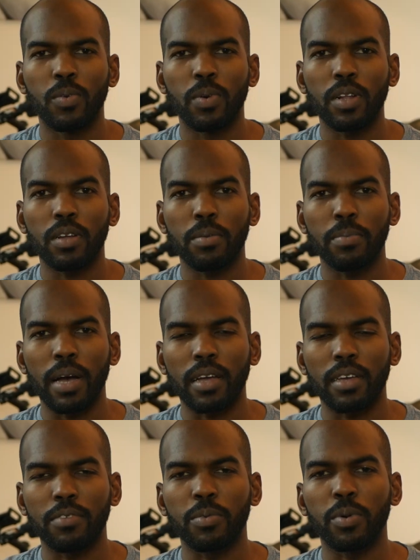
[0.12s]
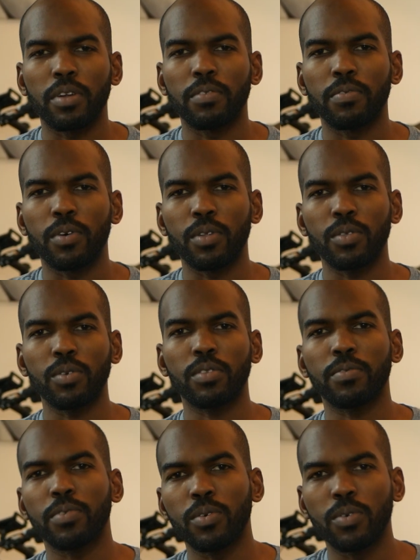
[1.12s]
Welcome back everyone. For those
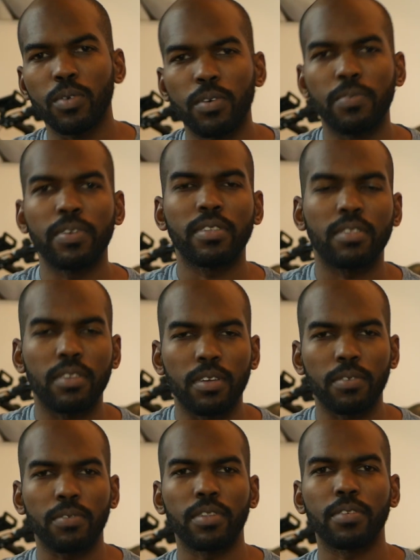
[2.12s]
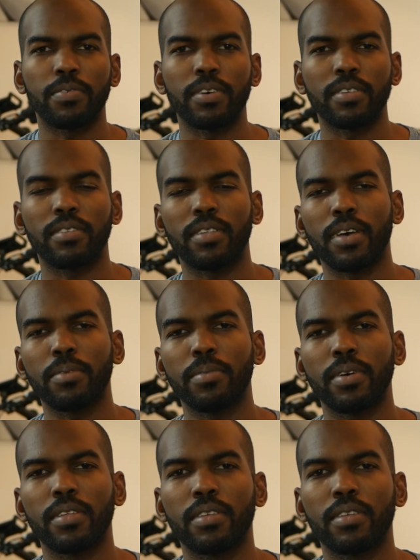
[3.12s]
of you visiting for the first time,